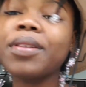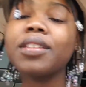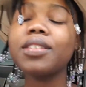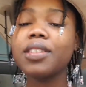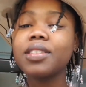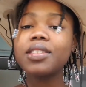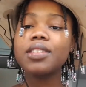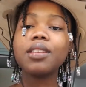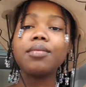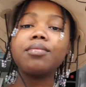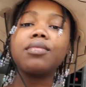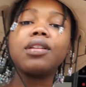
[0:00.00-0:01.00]
eating
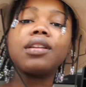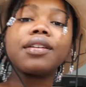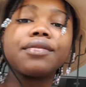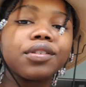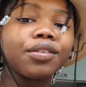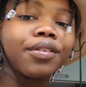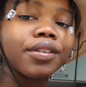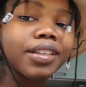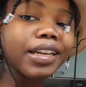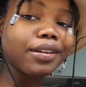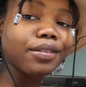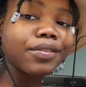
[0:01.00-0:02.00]
some leftover
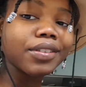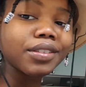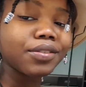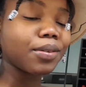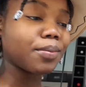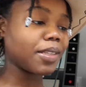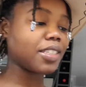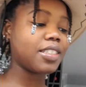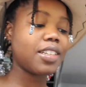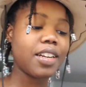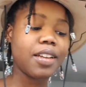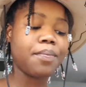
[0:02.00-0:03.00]
takeovers from
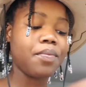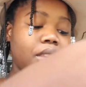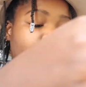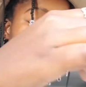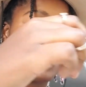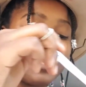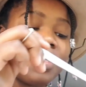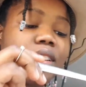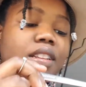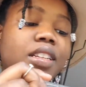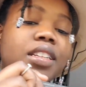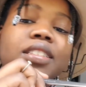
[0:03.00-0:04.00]
yesterday.
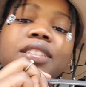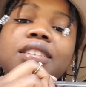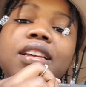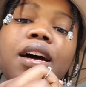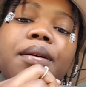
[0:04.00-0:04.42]
Basically, it's